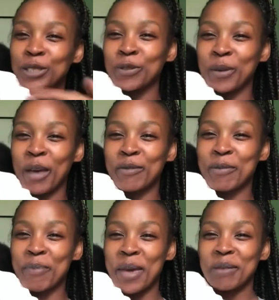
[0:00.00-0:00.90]
we have the
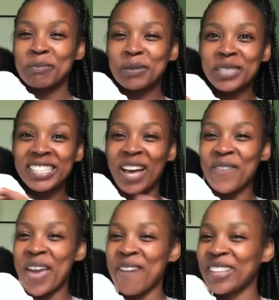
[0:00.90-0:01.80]
babes, we
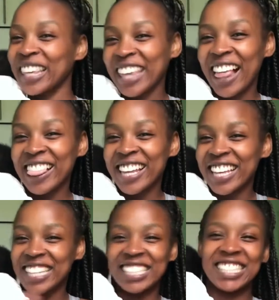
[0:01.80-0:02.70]
have the
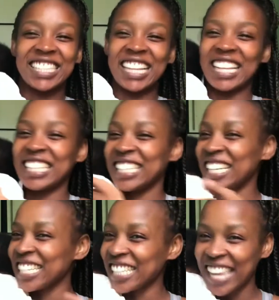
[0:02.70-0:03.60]
killings.
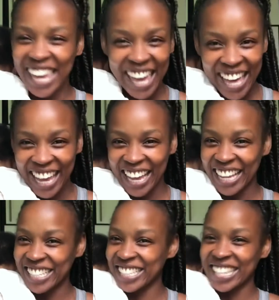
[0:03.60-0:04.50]
It's here,
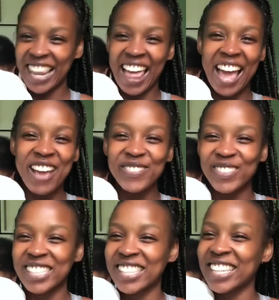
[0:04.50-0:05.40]
it's alive,
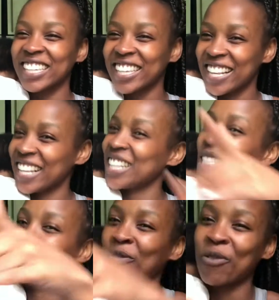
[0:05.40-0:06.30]
it's kicking, it's
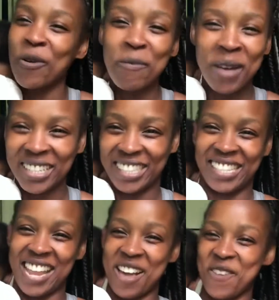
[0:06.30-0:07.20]
4 months
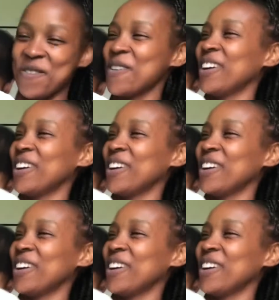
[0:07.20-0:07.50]
now.